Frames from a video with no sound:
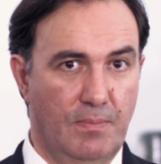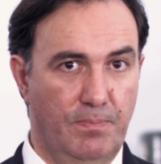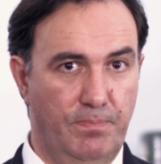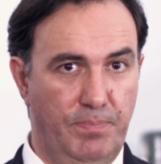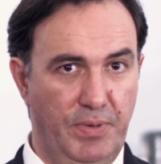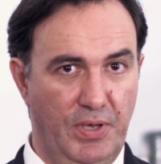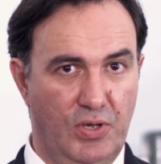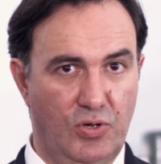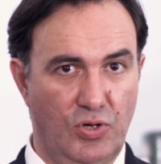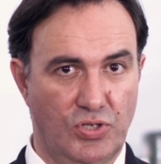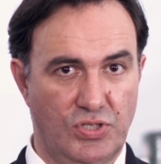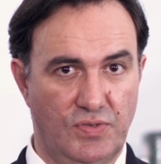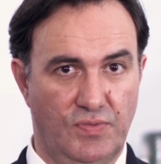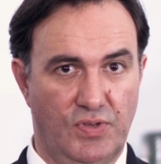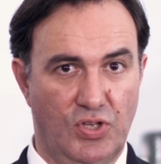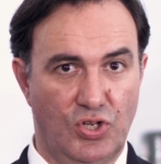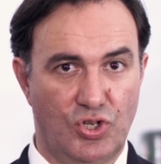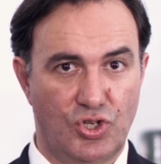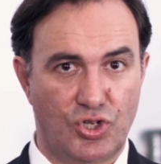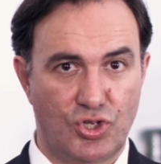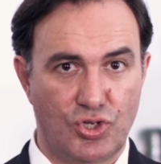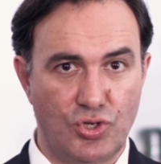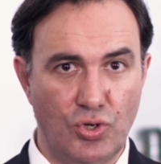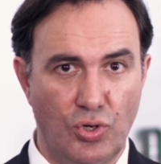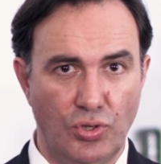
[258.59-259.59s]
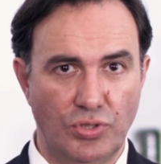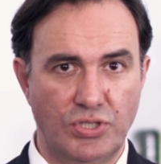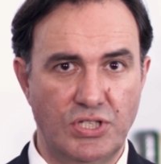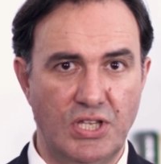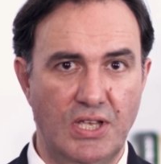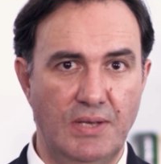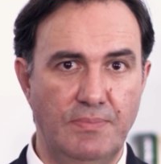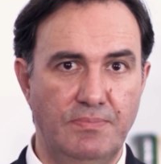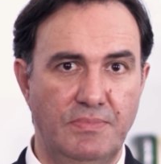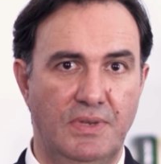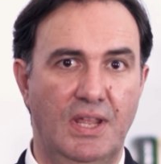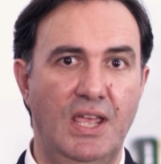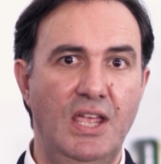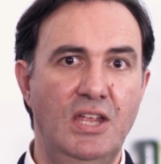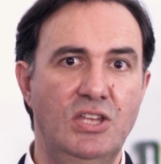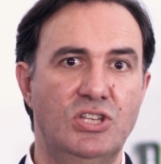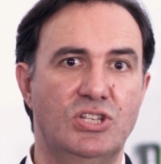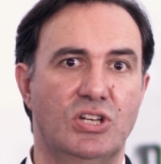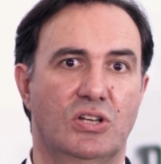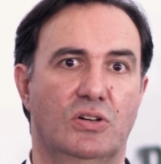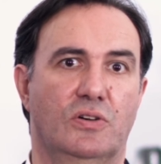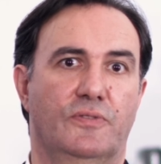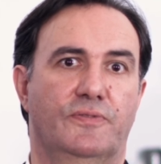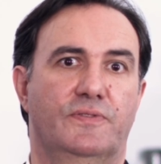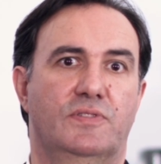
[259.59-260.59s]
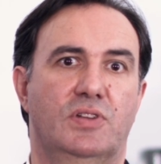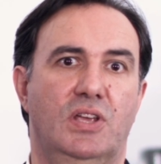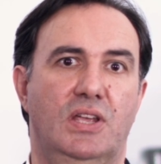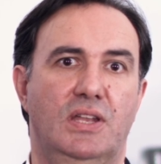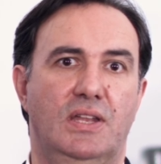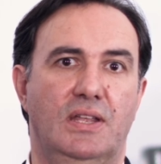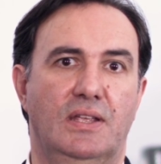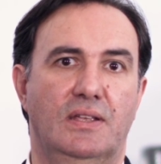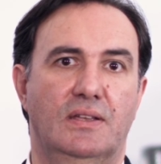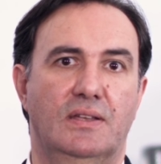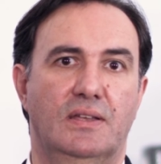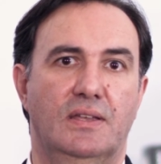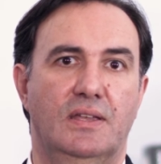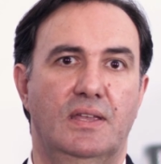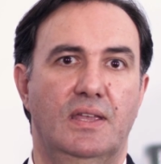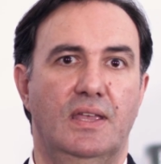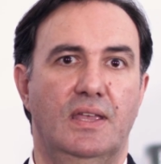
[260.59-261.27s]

Because of the short-term nature of trading,